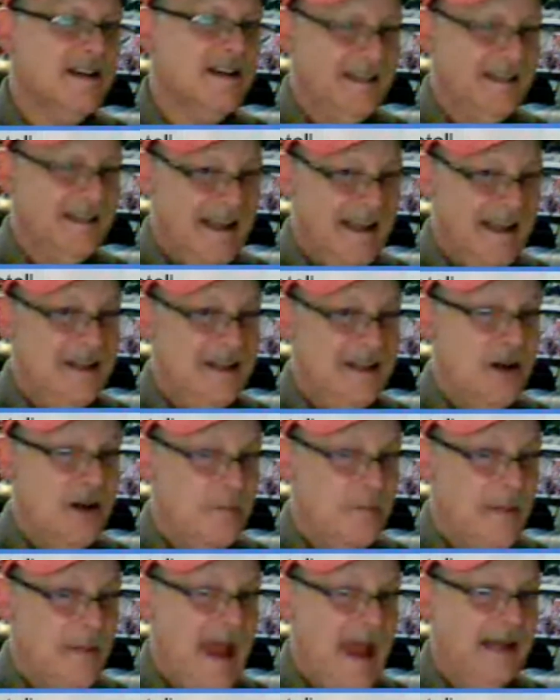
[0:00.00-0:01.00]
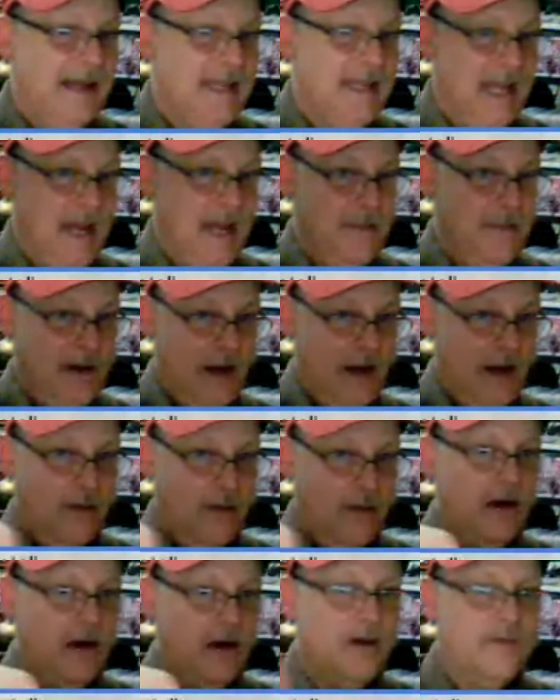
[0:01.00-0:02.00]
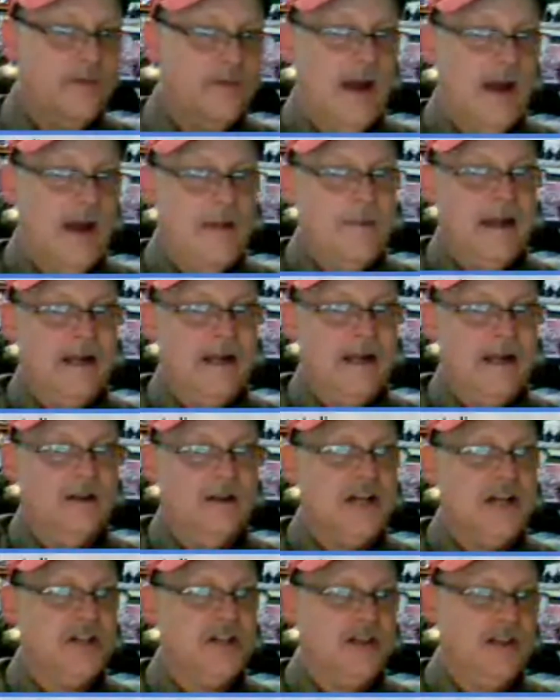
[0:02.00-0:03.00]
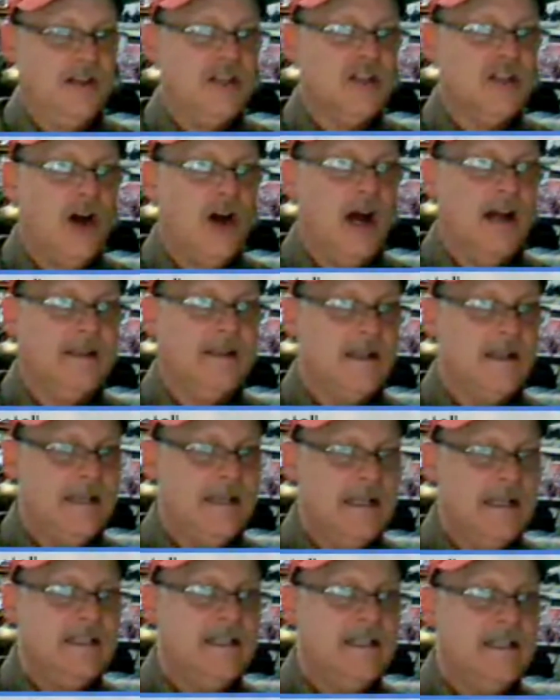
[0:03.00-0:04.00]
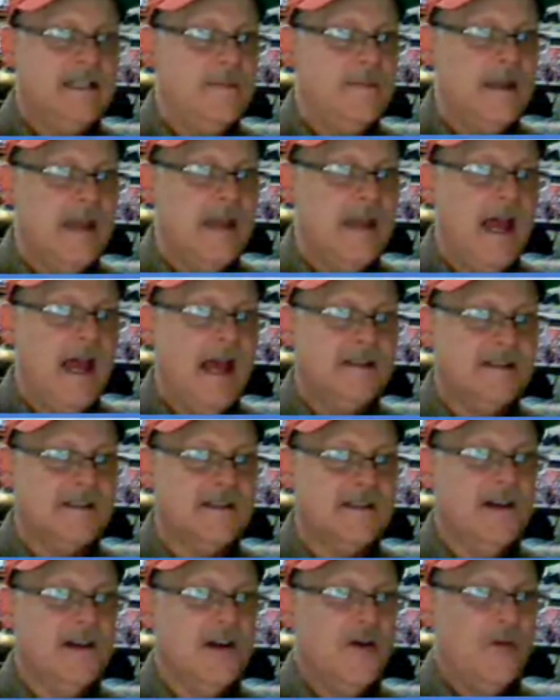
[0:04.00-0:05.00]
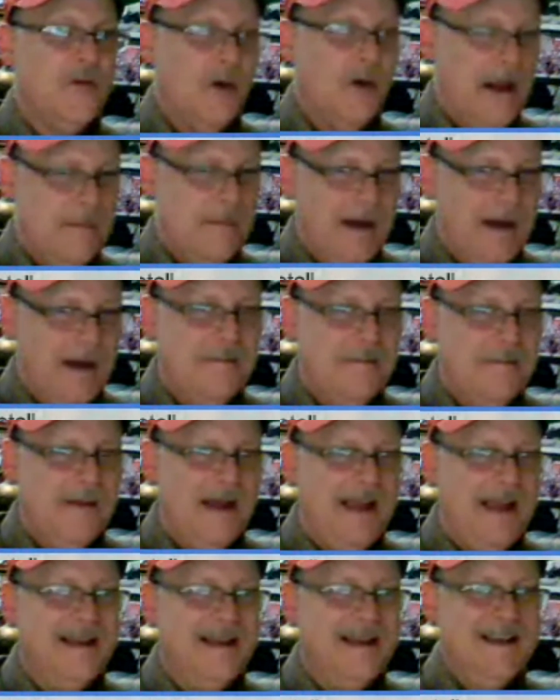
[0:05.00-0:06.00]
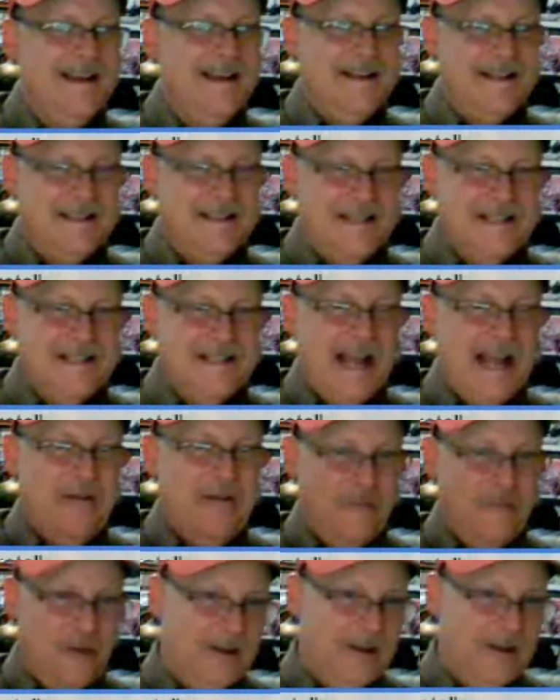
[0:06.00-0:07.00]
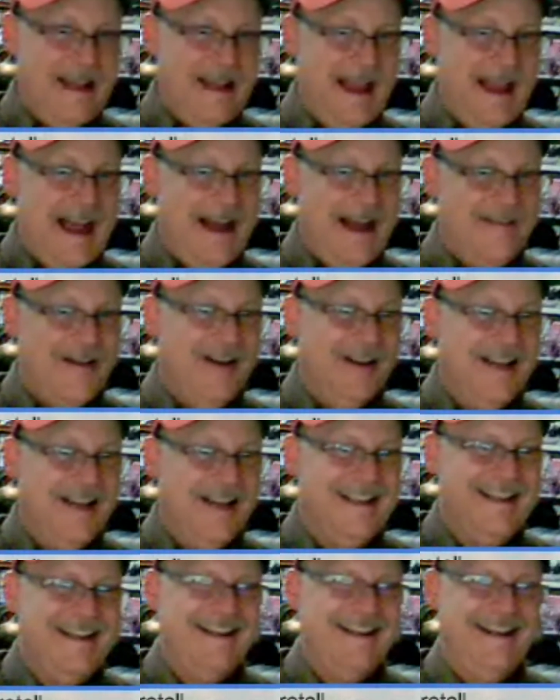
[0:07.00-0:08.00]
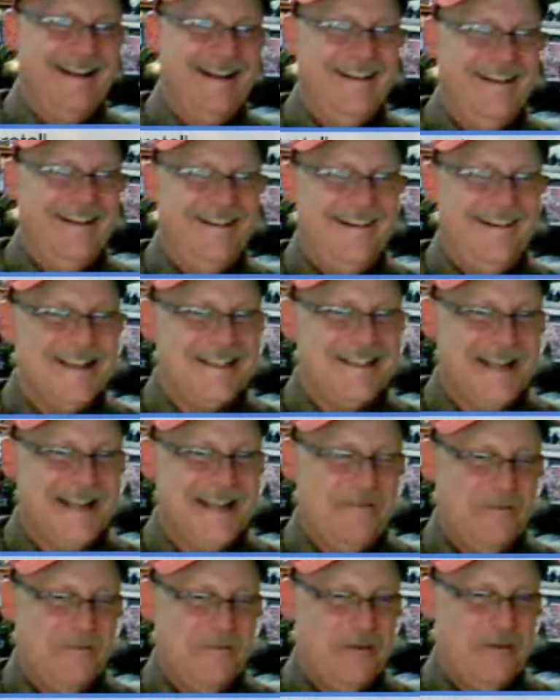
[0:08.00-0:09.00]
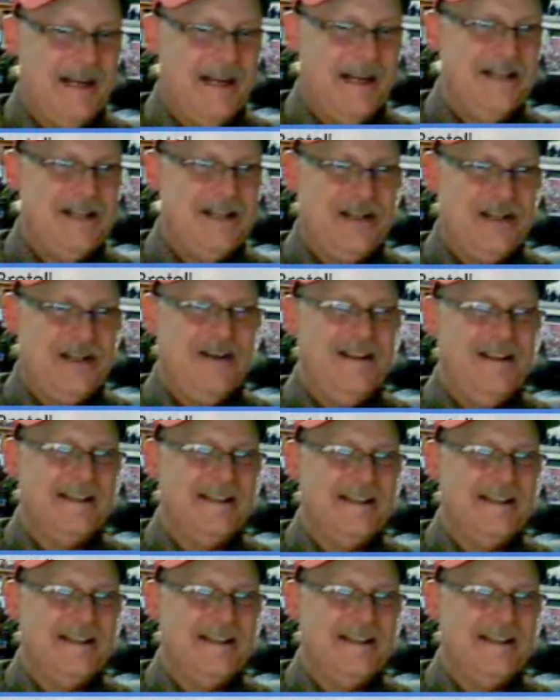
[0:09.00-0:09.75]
that, Matt came and helped verify my collection. They talked to DCBS where I buy my, does this guy really have all, all this stuff? We're going to insure this